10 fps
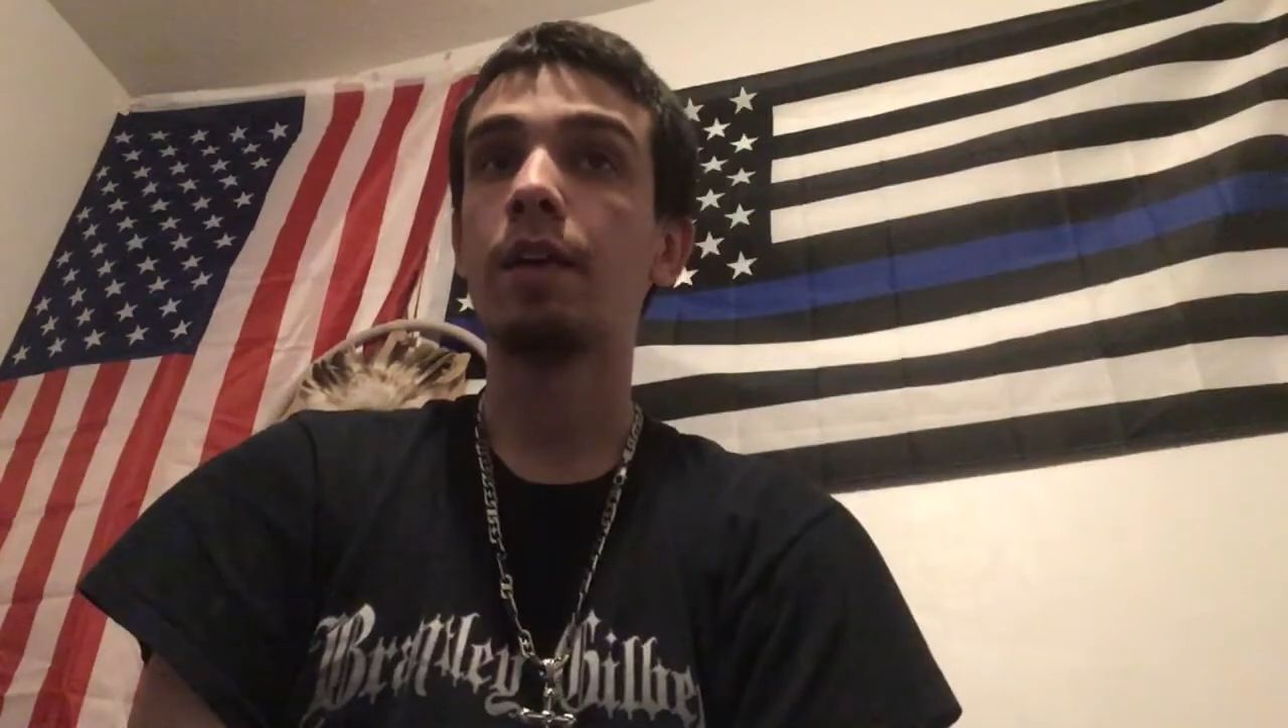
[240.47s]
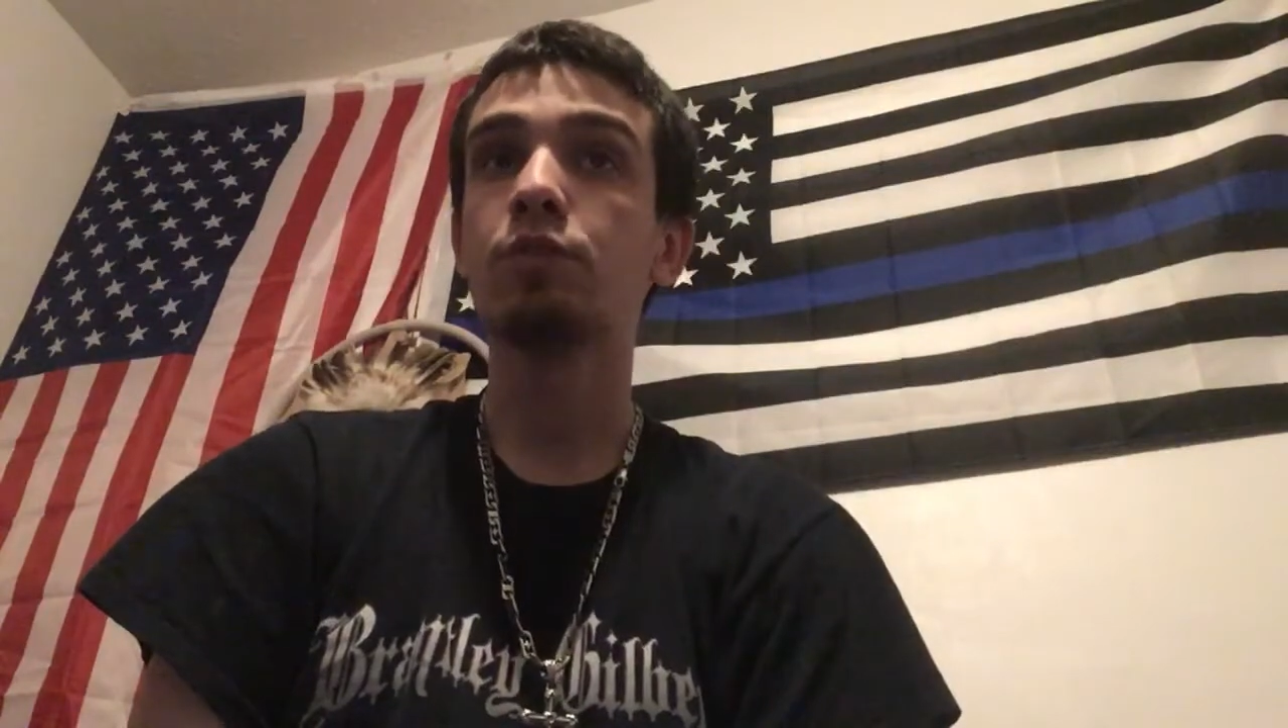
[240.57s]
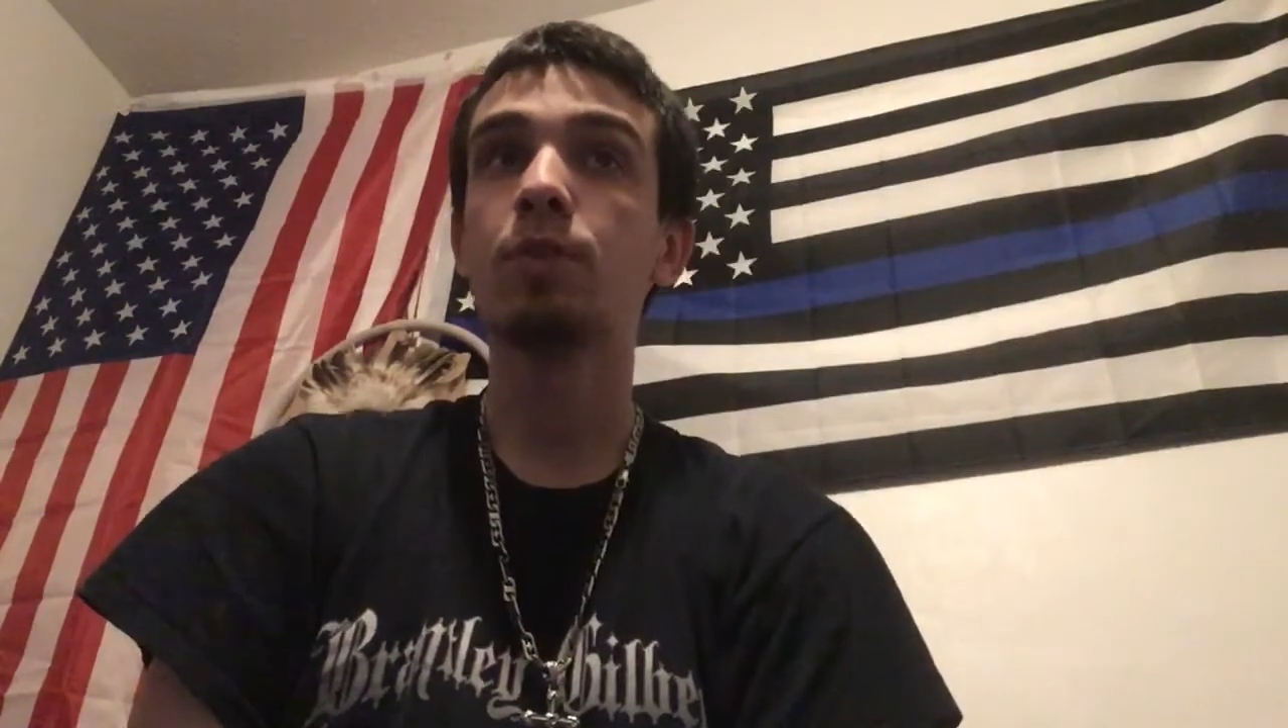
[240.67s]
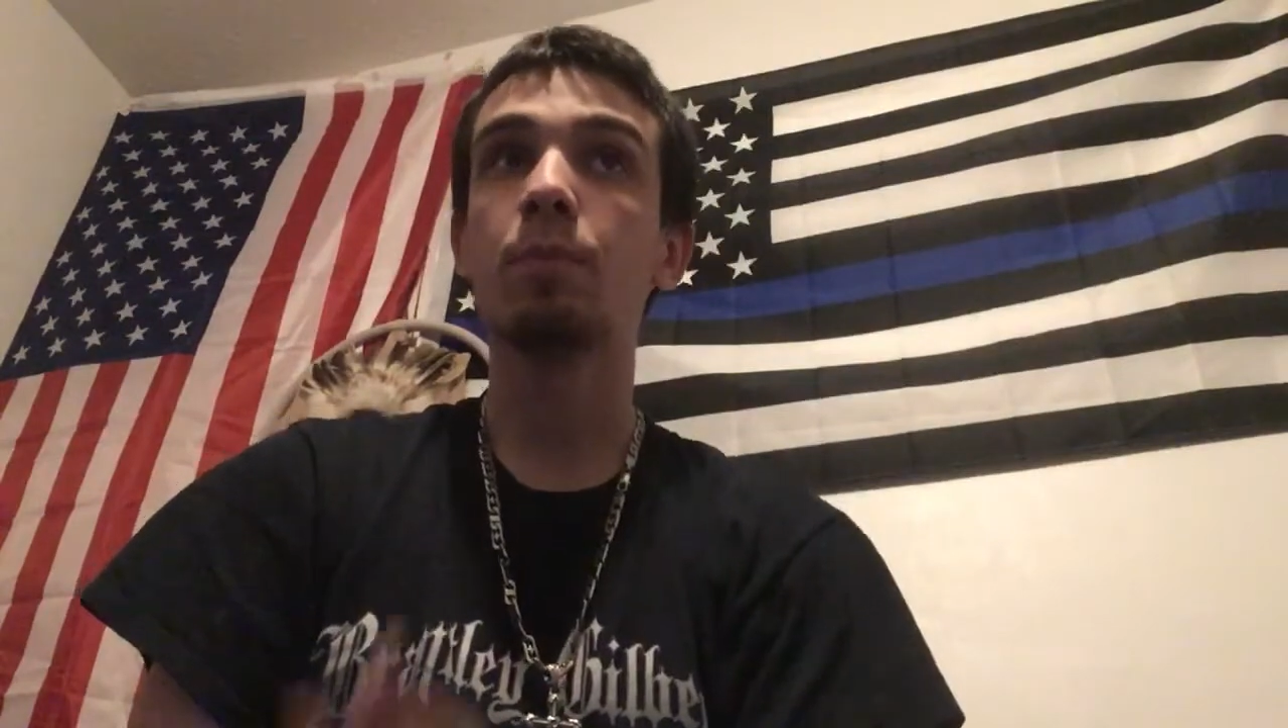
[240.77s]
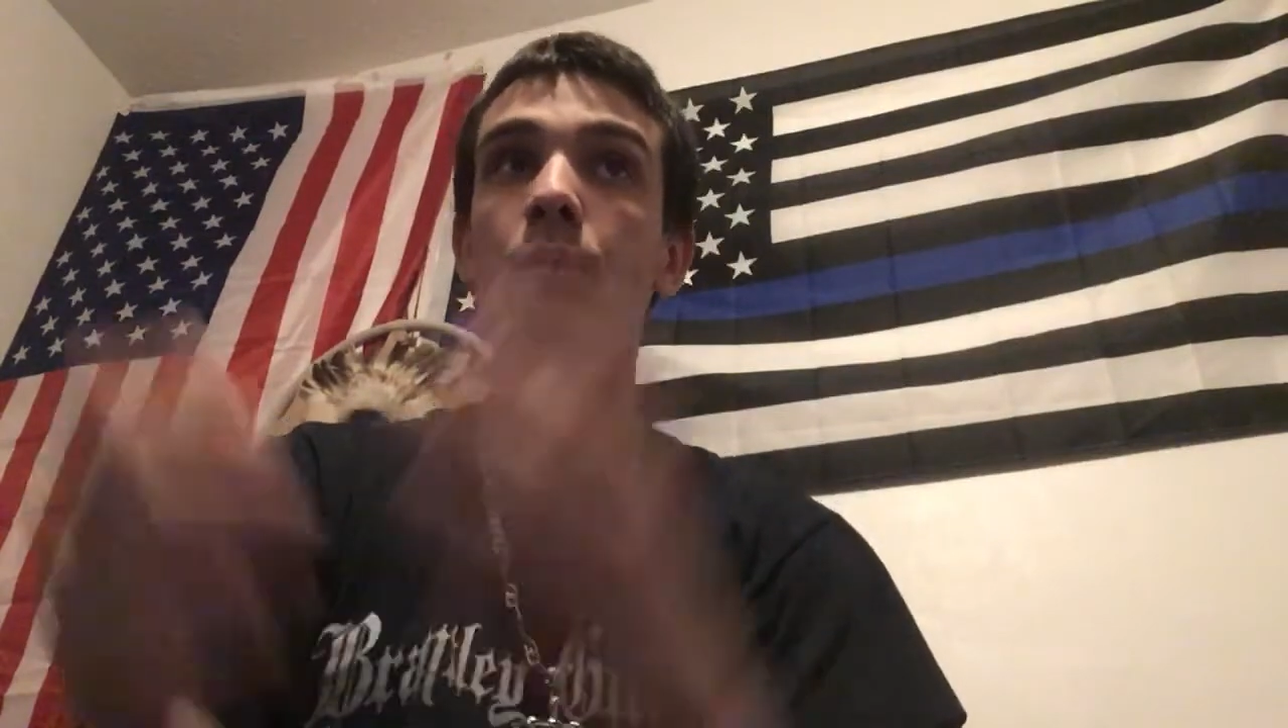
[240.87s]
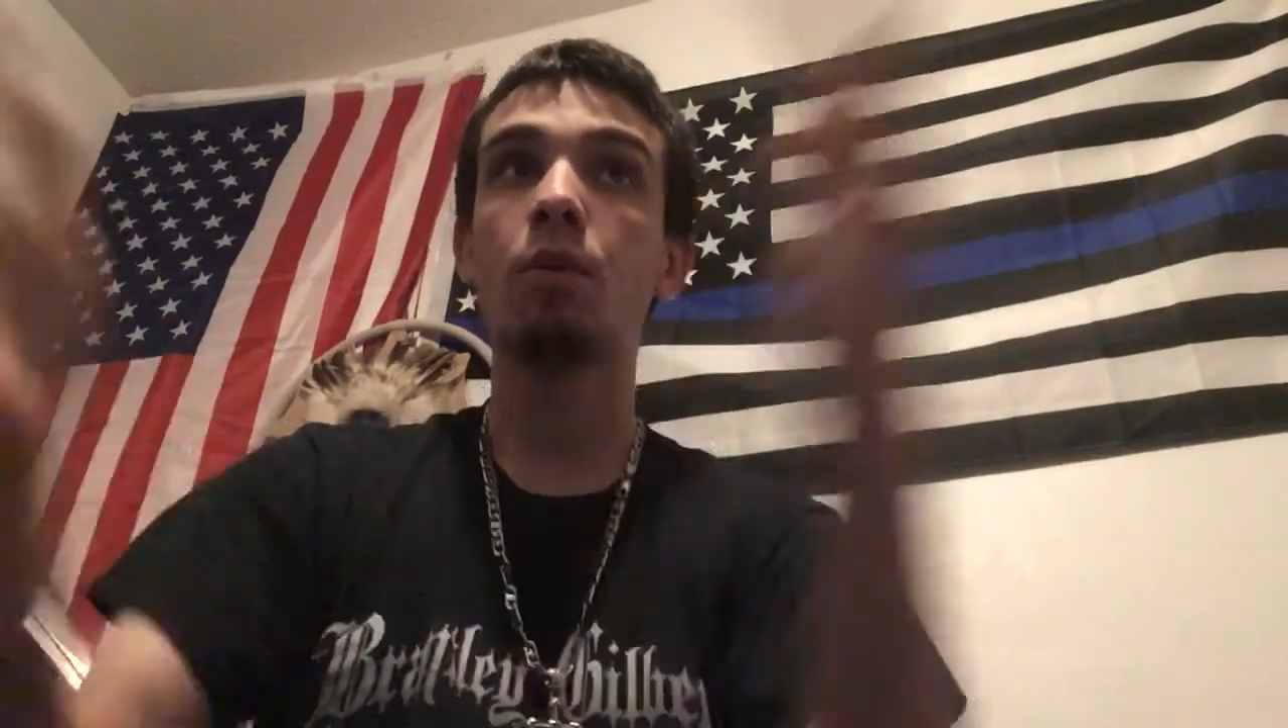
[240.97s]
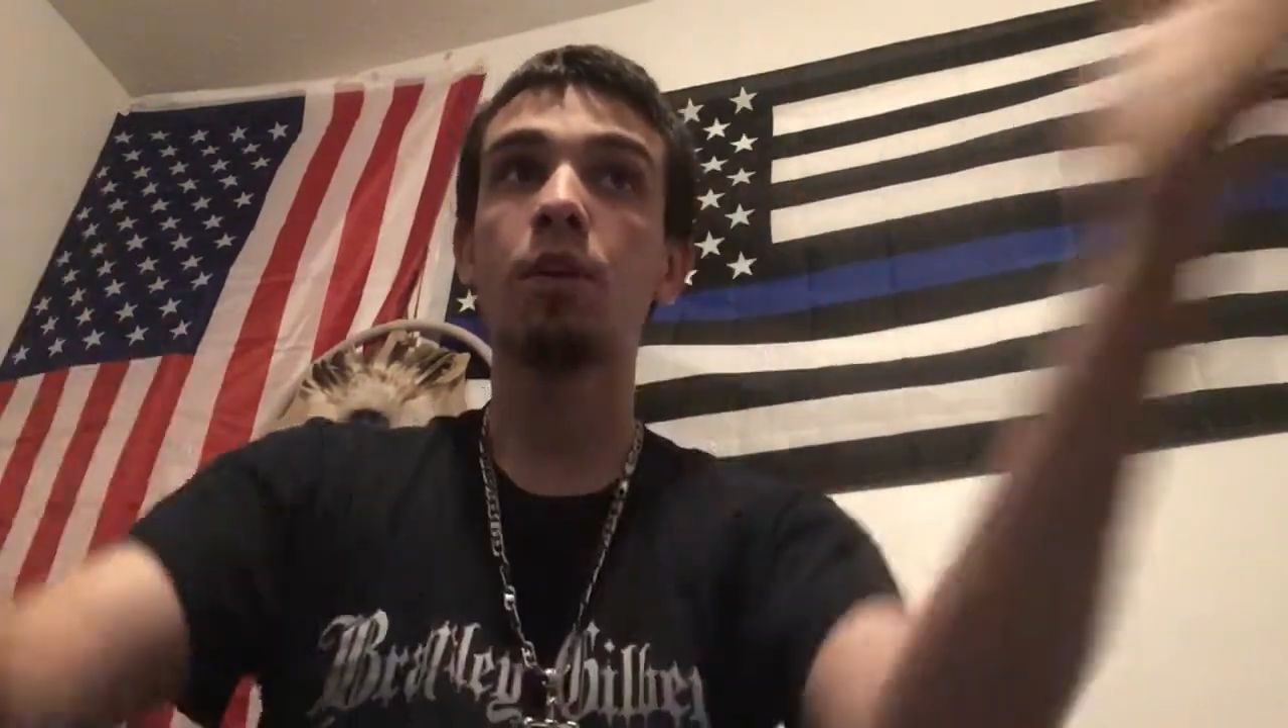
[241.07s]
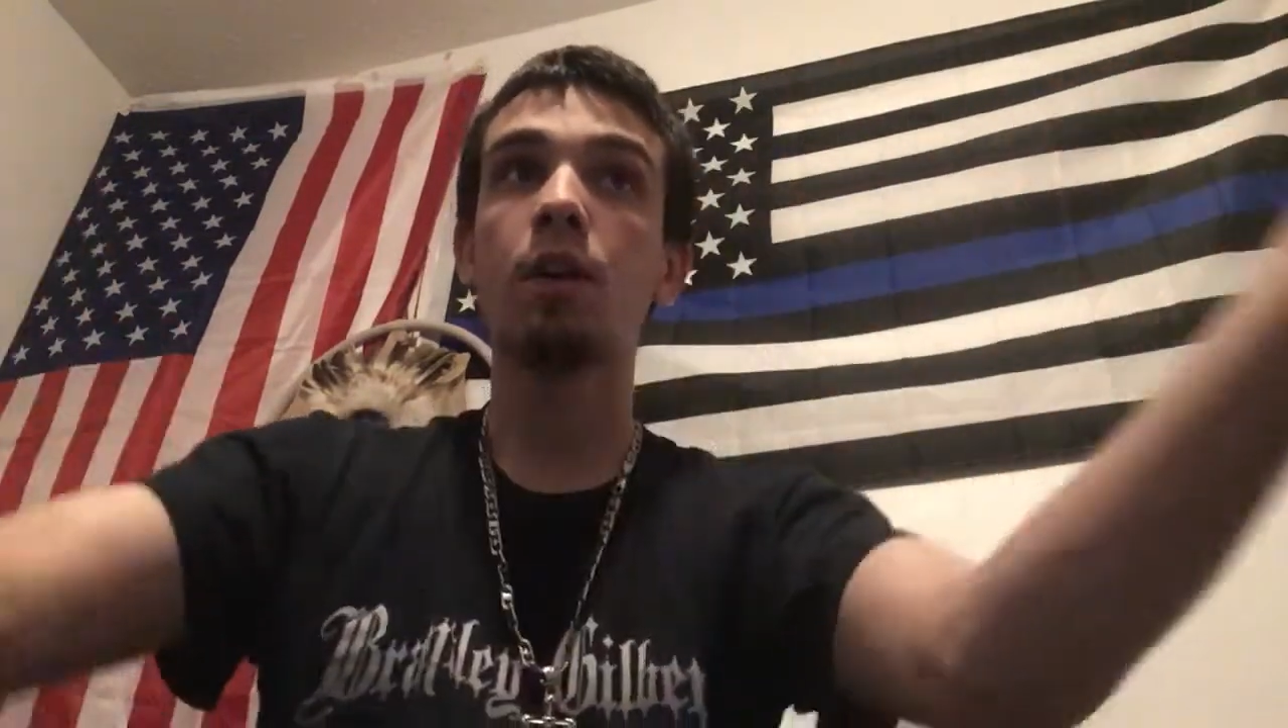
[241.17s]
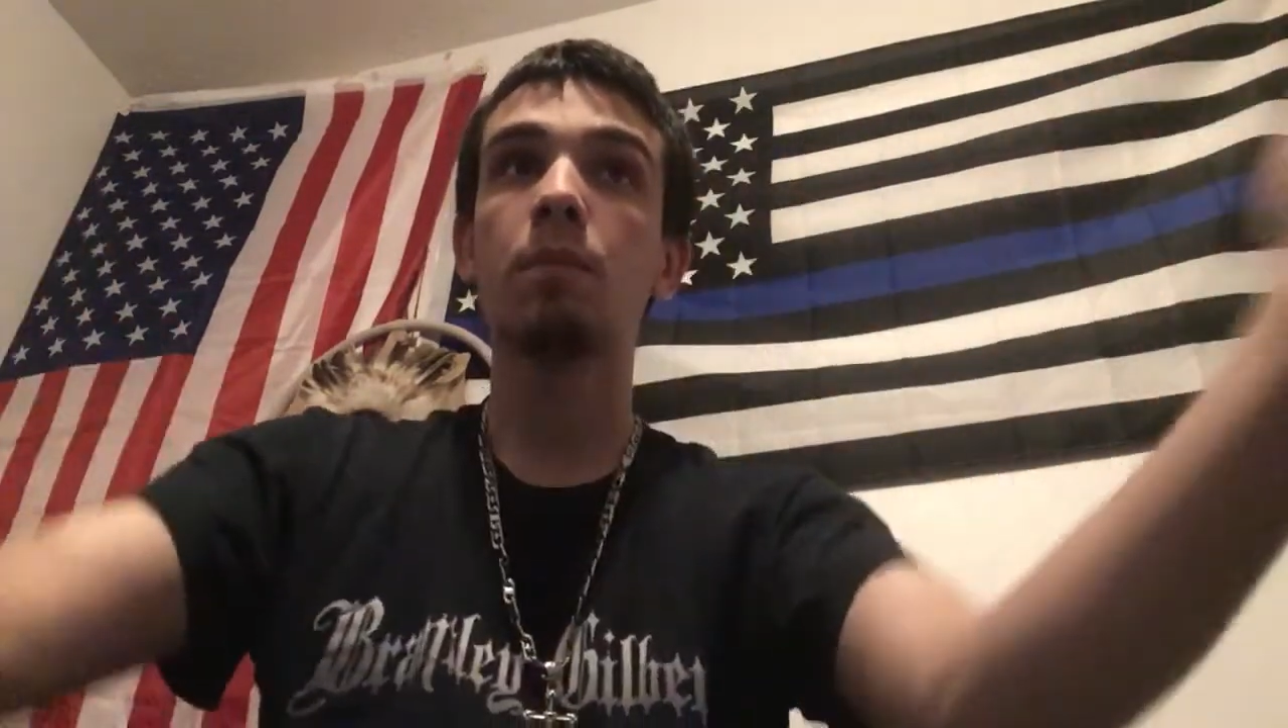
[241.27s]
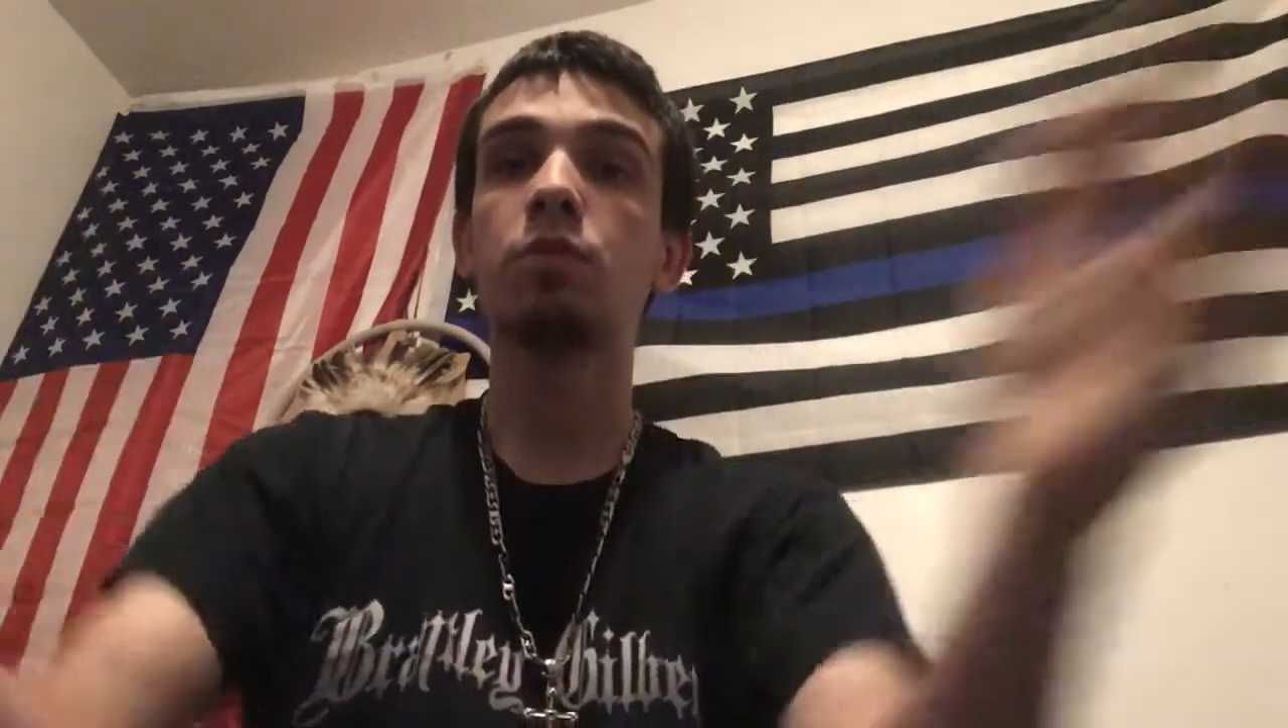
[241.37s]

They should have broke it up